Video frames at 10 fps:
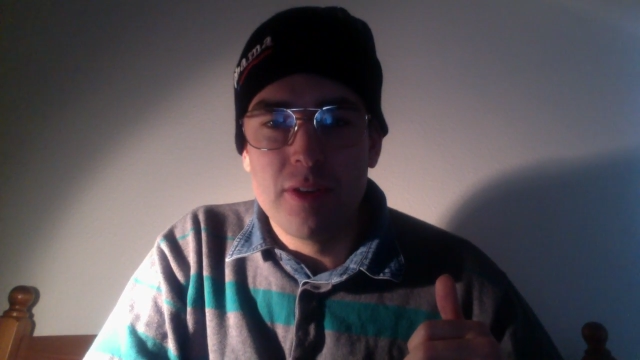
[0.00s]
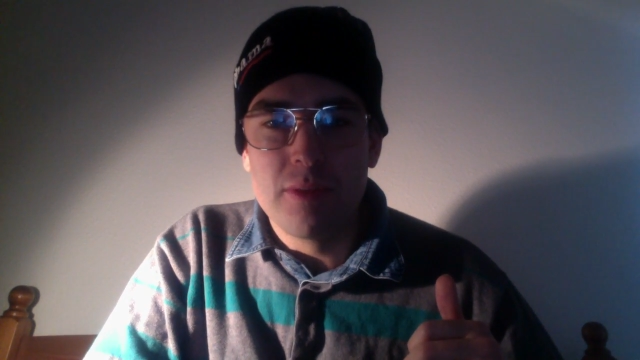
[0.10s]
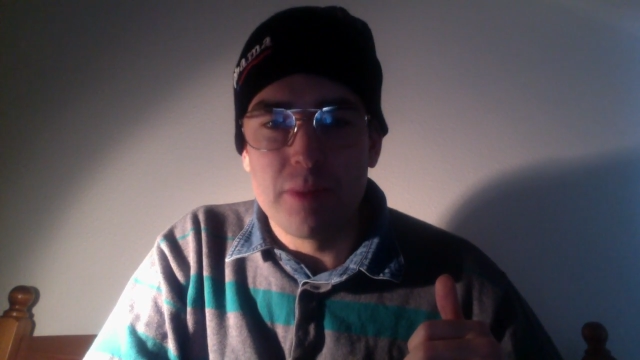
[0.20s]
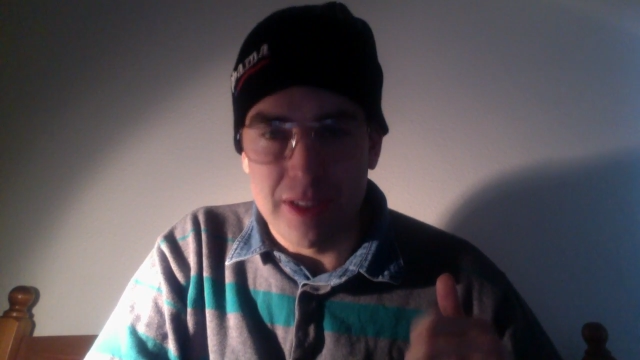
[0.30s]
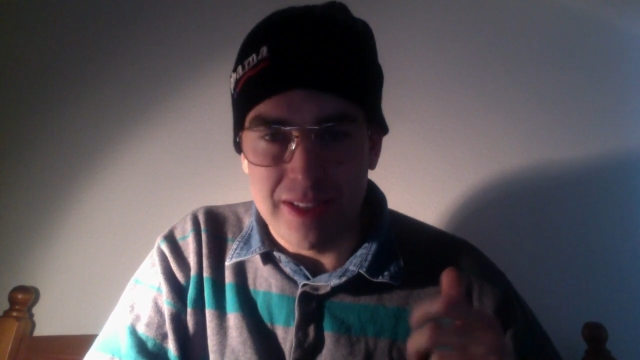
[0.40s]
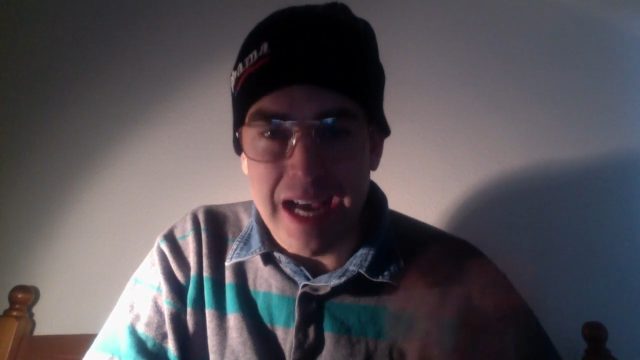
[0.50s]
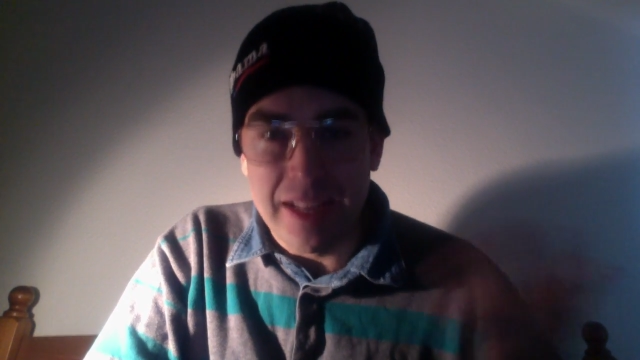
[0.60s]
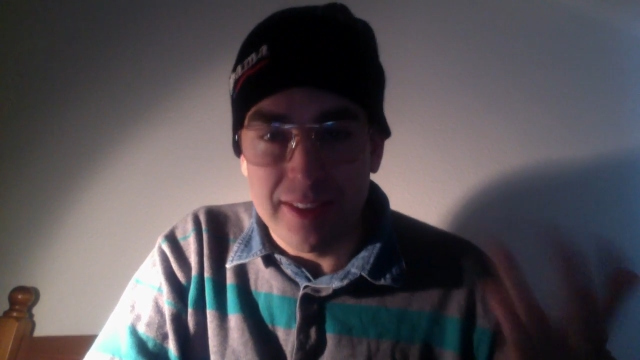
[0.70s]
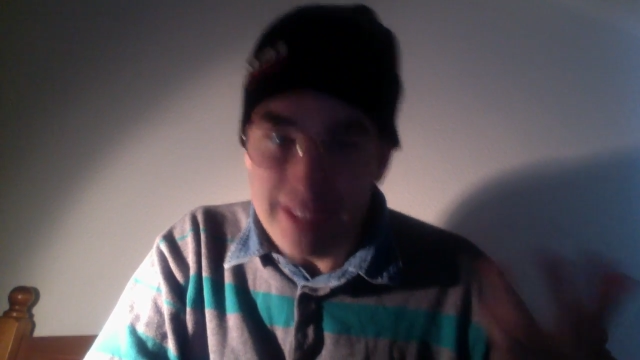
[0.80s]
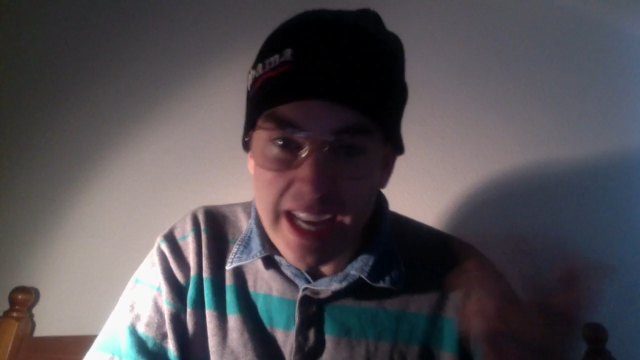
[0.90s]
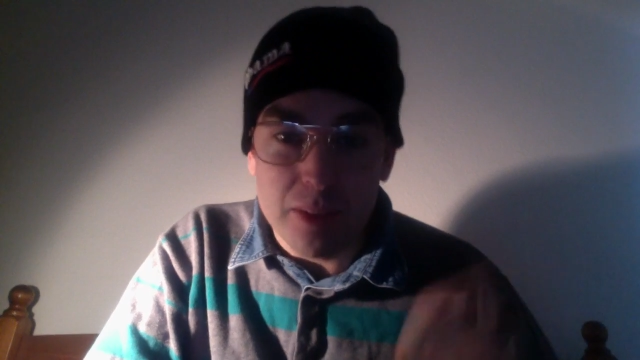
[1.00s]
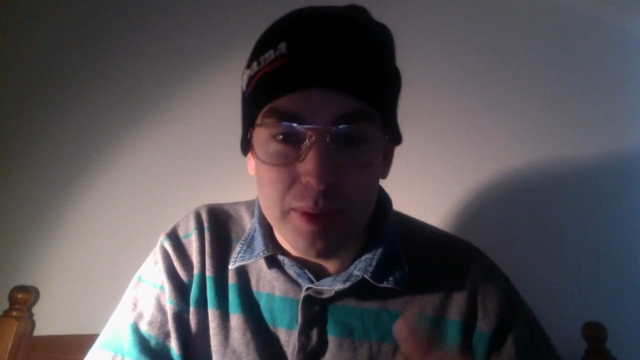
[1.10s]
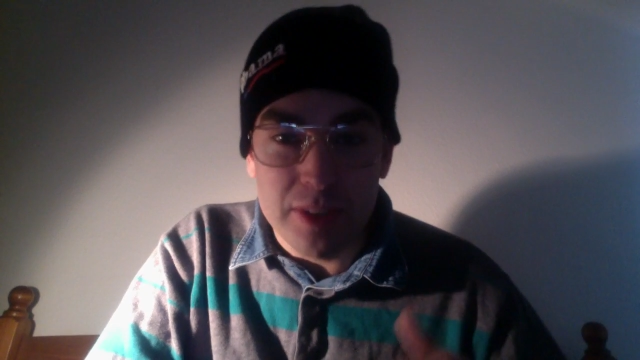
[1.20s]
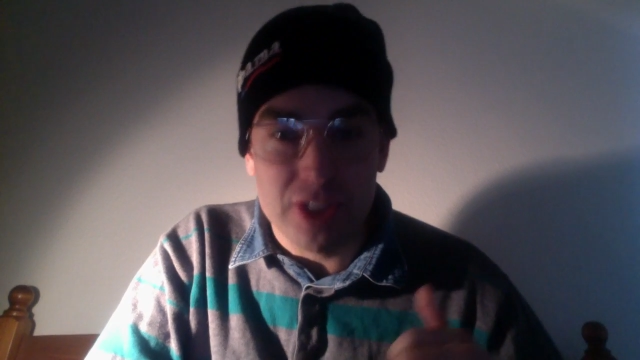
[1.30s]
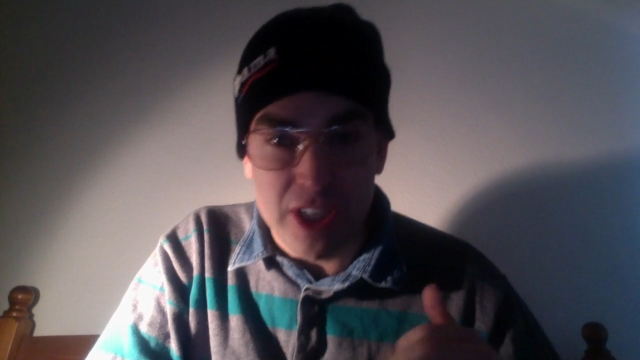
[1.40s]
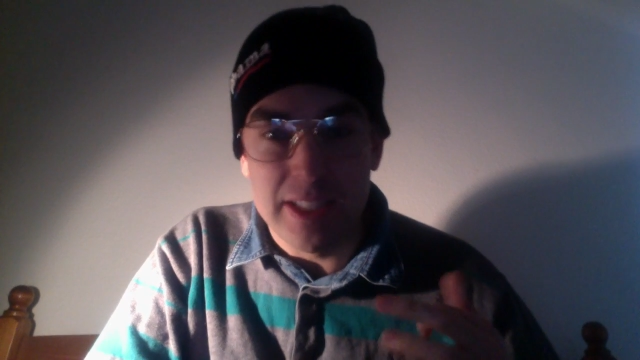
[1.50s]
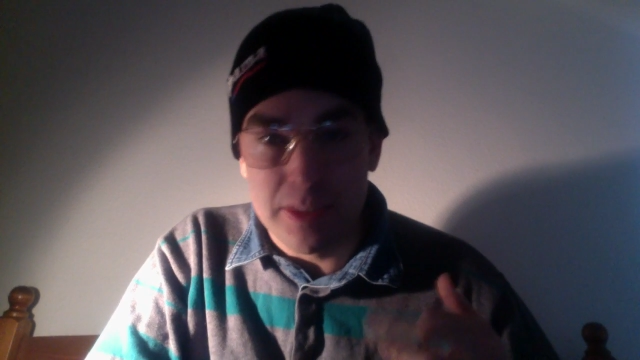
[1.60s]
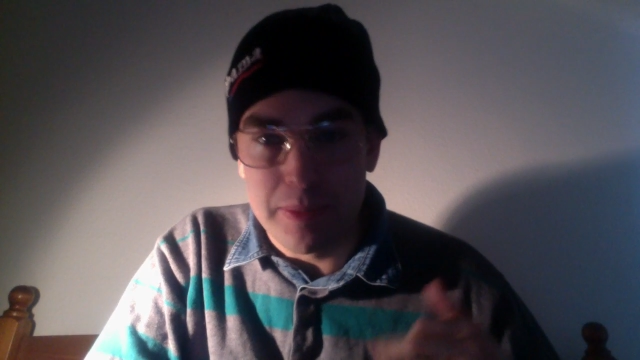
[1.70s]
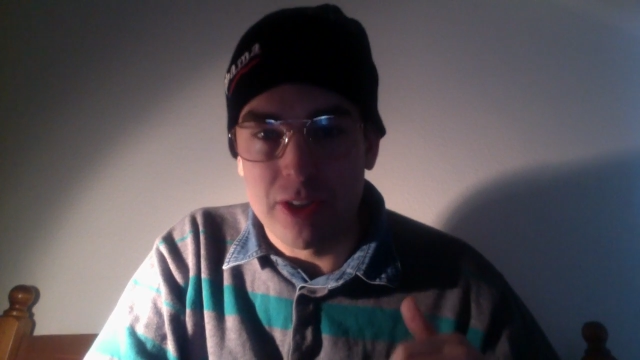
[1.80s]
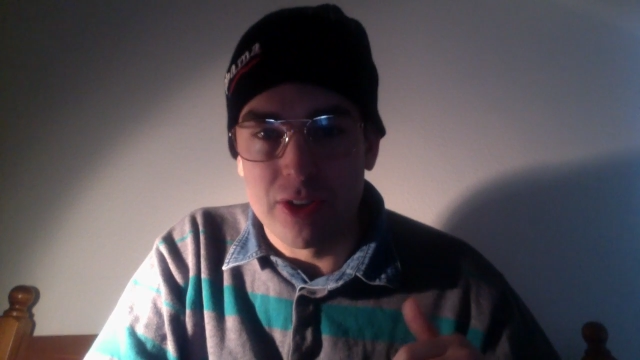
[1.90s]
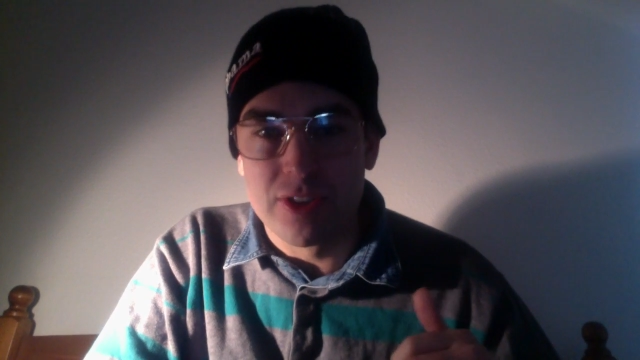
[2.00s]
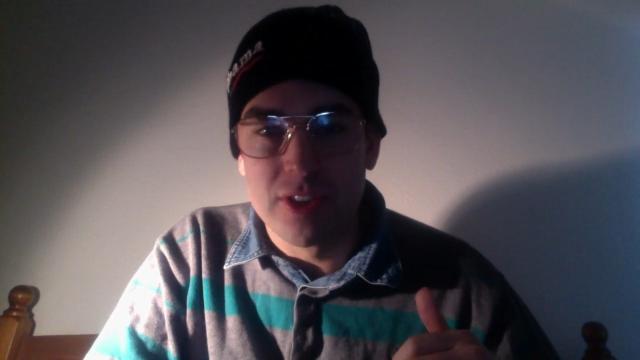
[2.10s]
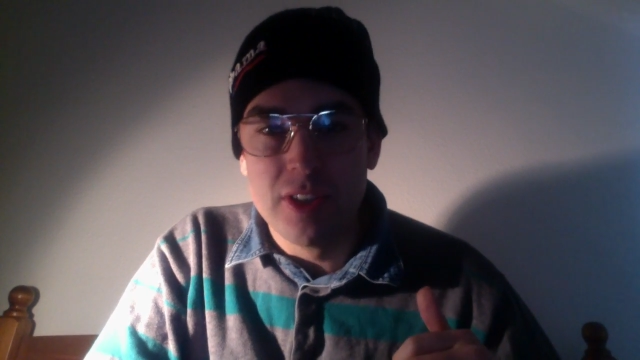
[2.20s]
but it's hard to tell with cheese because